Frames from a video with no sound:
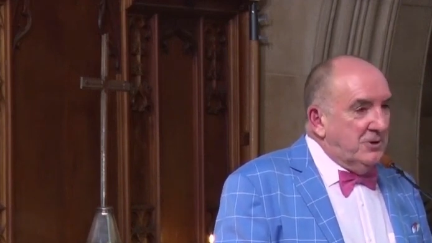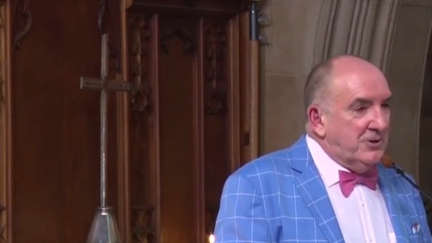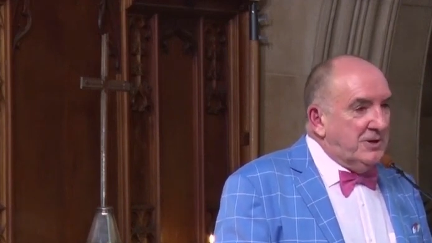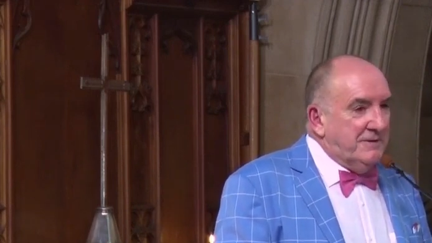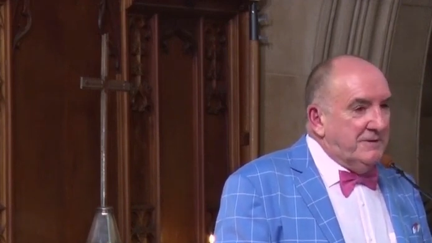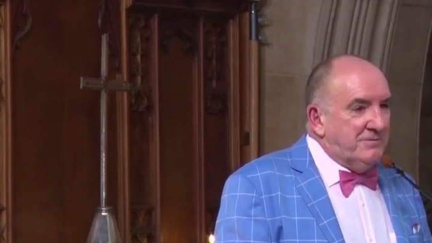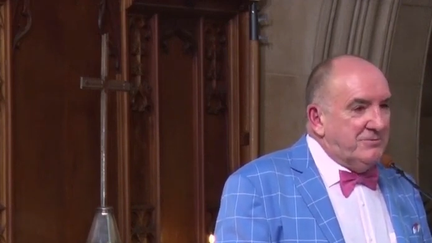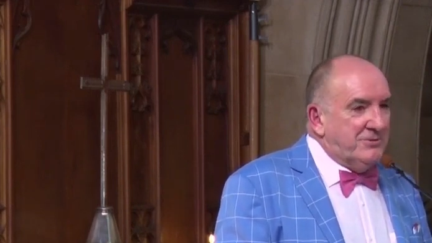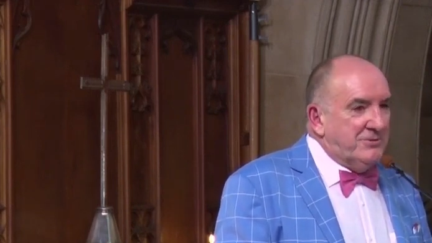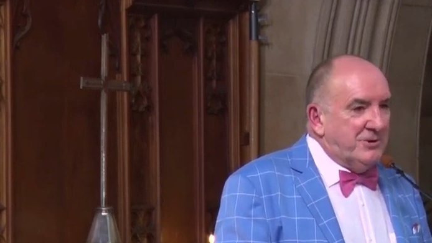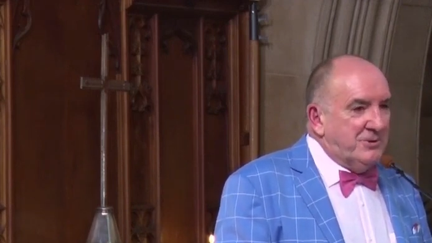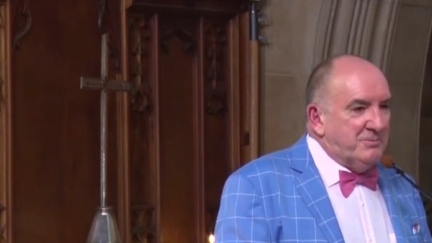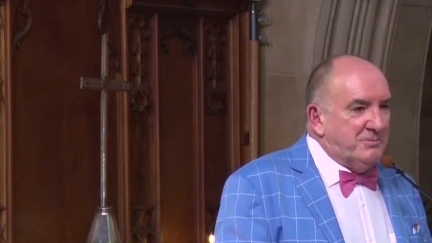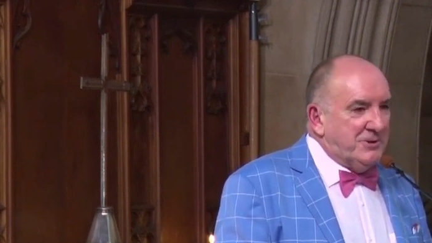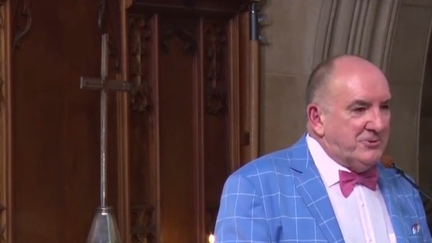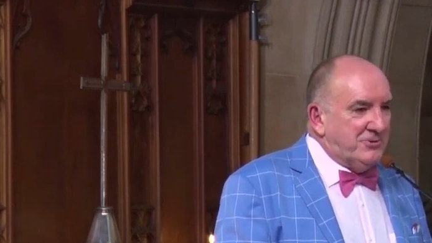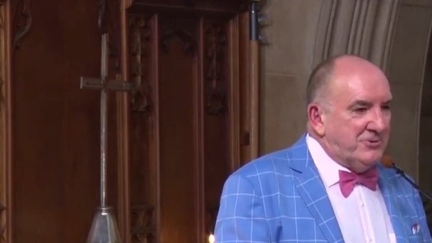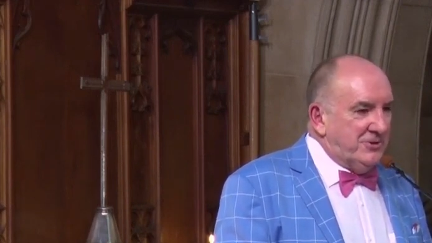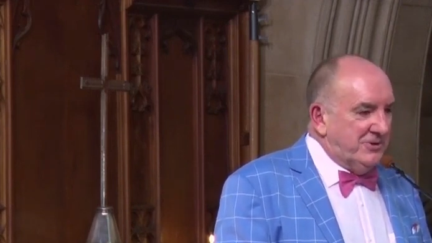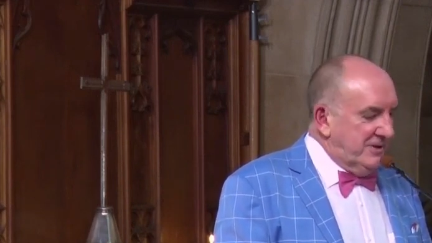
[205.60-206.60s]
who give so
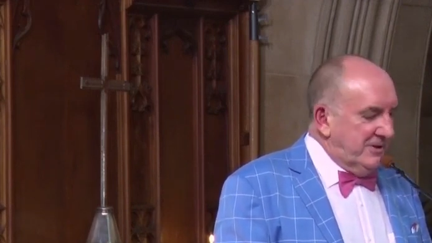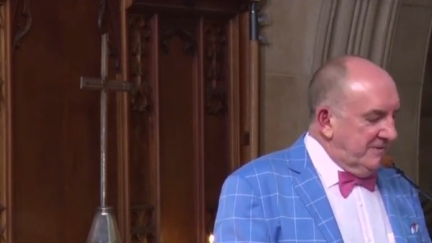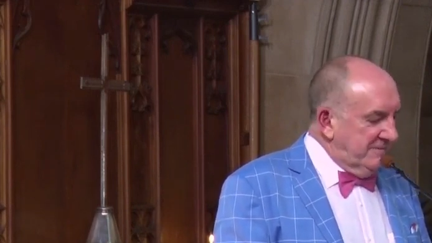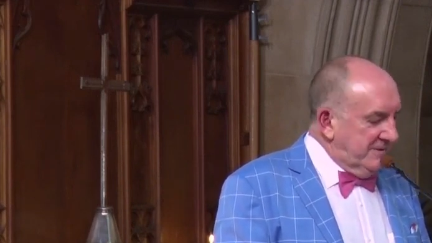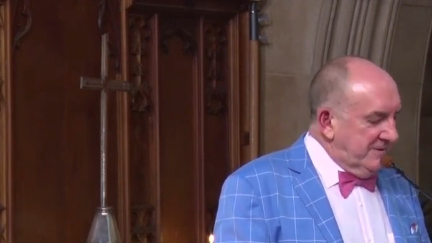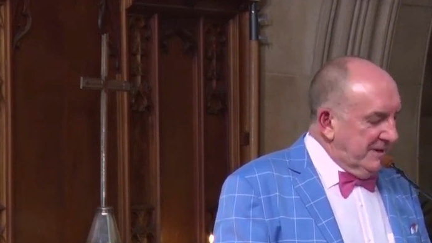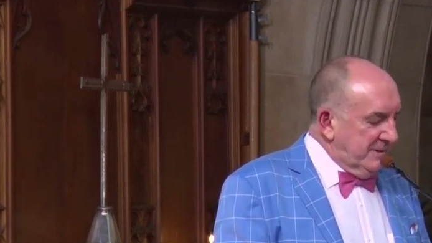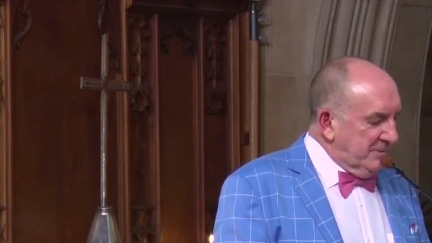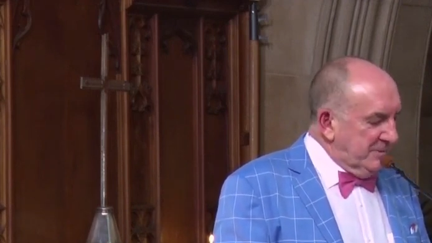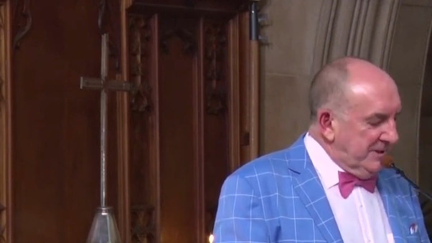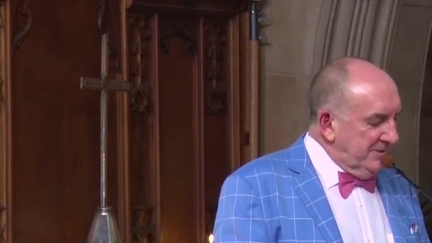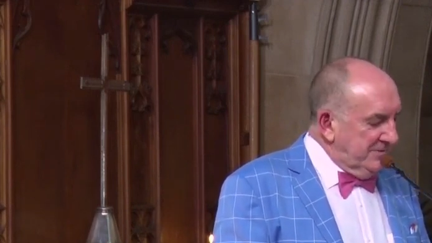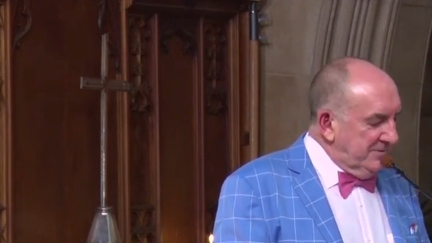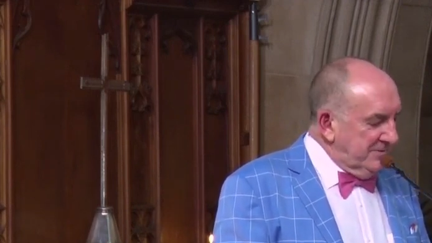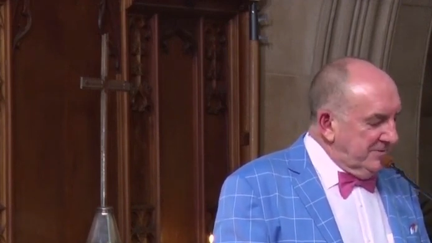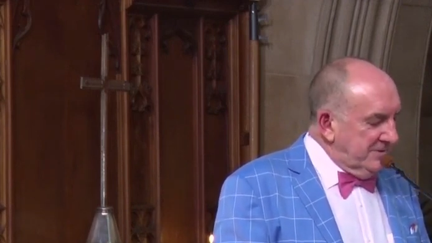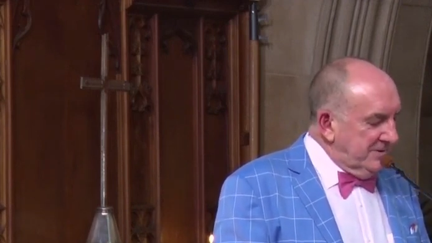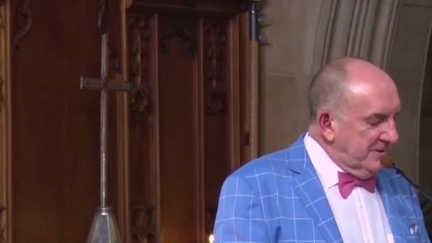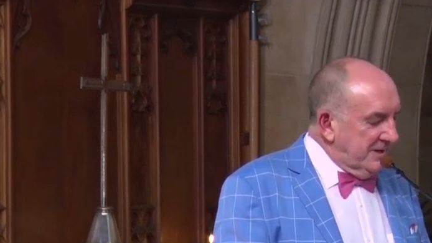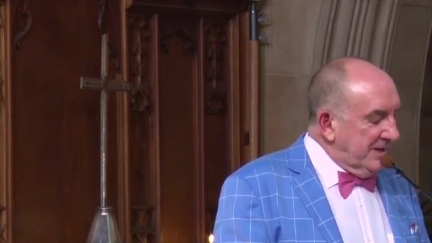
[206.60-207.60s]
much to their
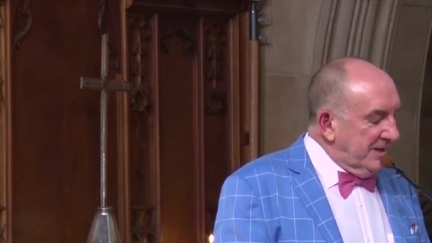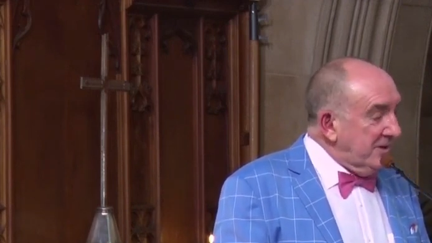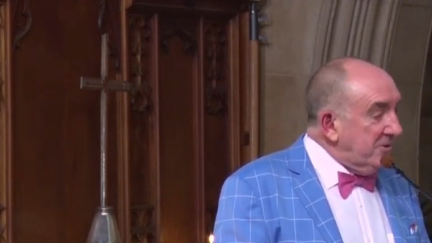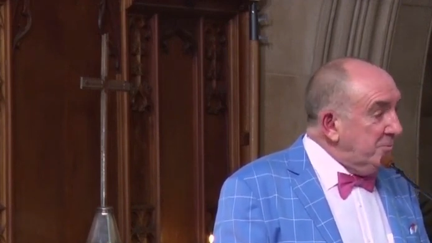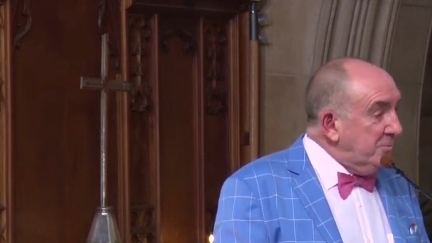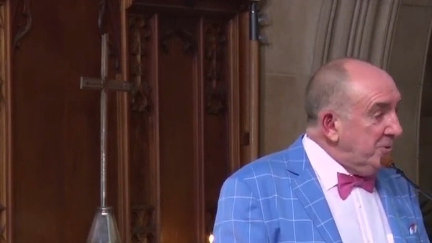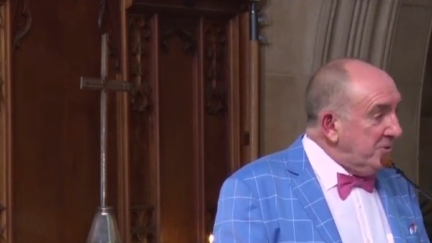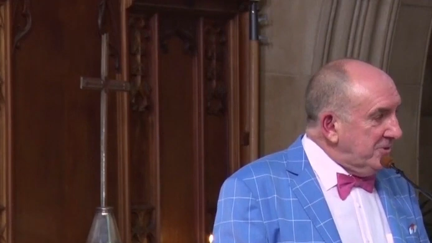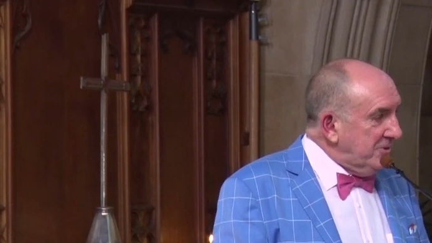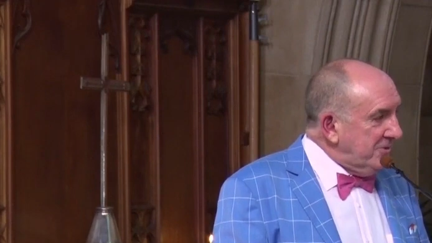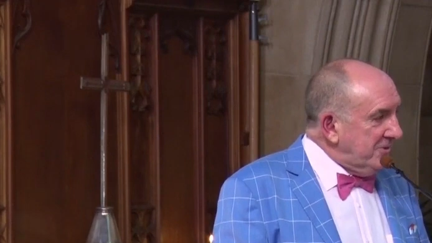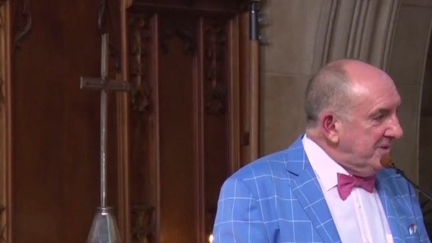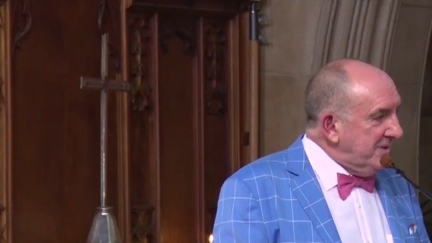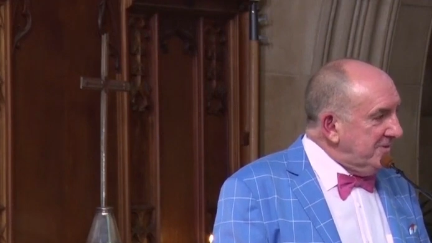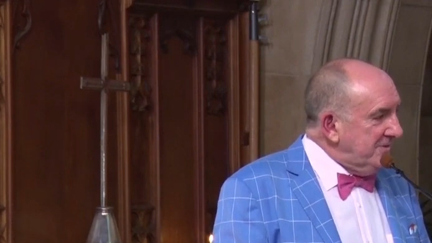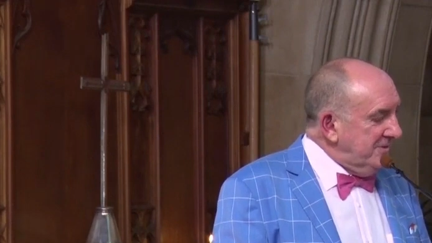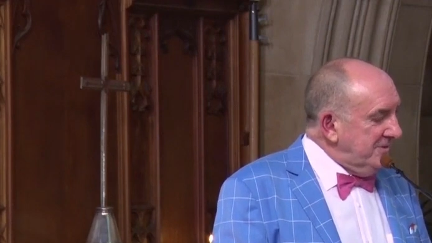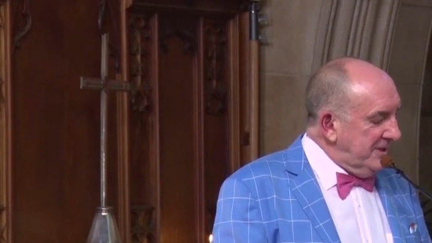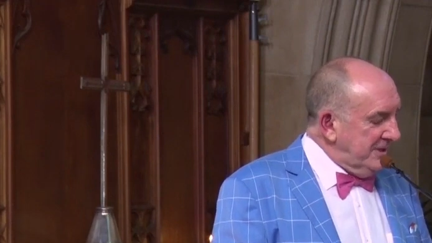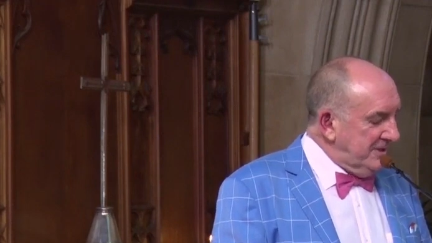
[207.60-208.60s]
families and
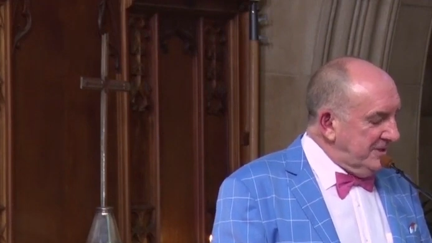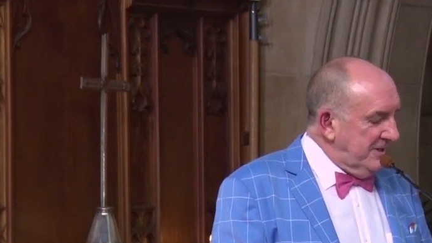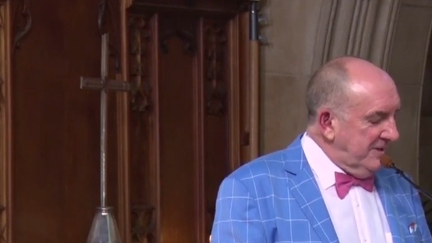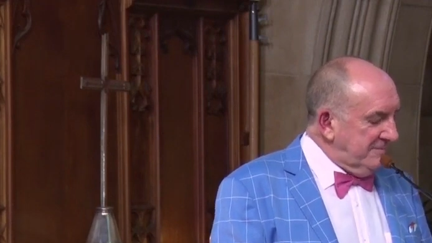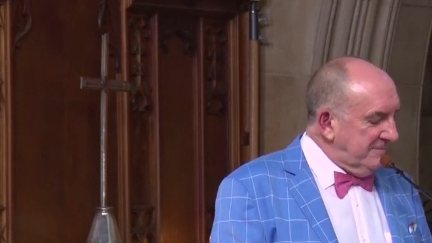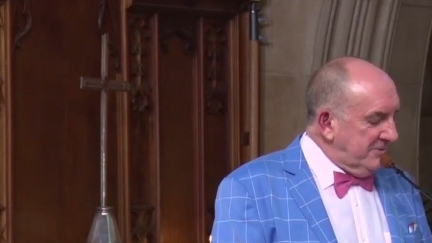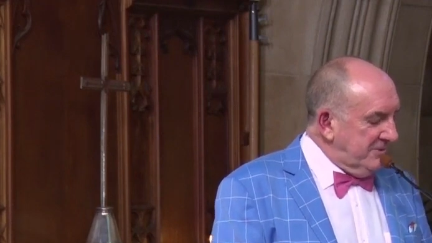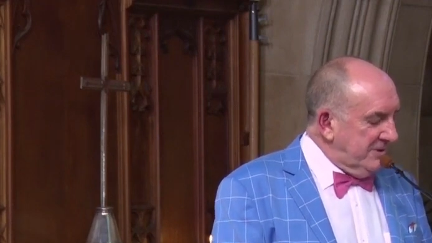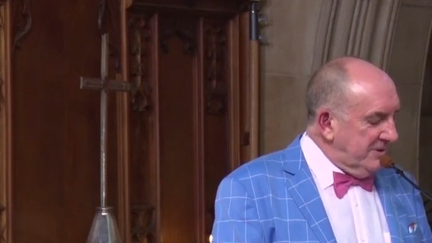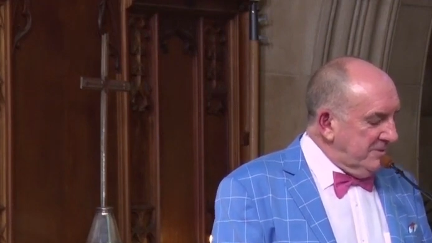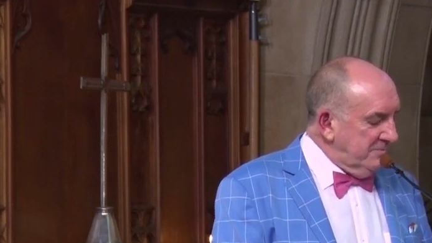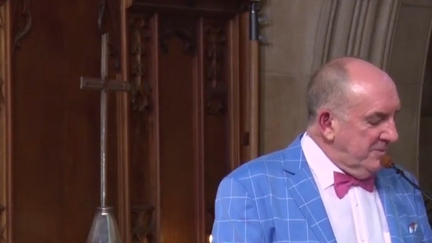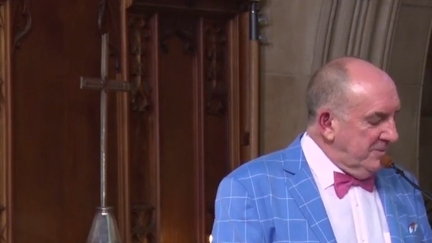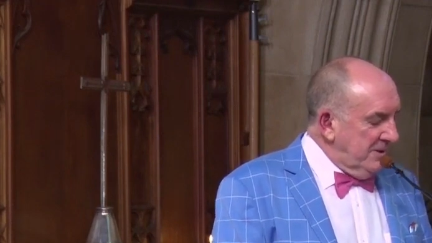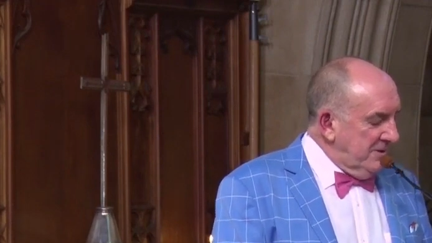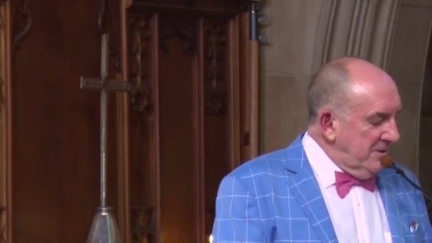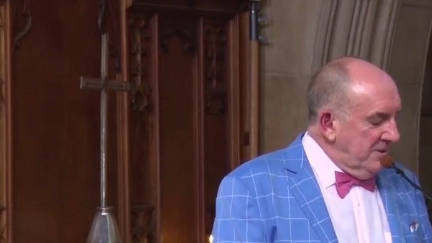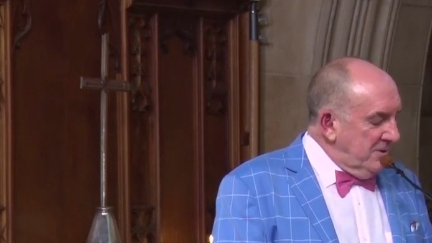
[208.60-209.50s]
communities in their lifetime